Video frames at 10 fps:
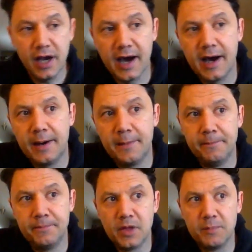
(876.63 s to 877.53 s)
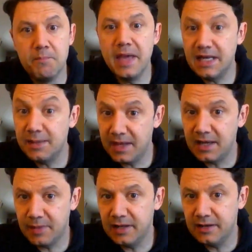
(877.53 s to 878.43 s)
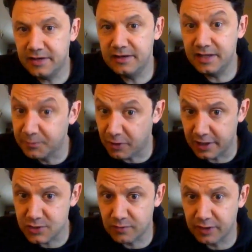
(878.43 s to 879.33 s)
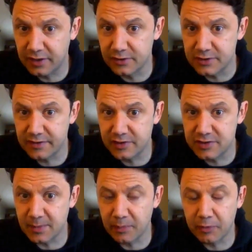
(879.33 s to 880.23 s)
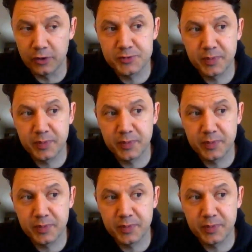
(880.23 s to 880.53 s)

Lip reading: Many D&D products over the years have had the same approach,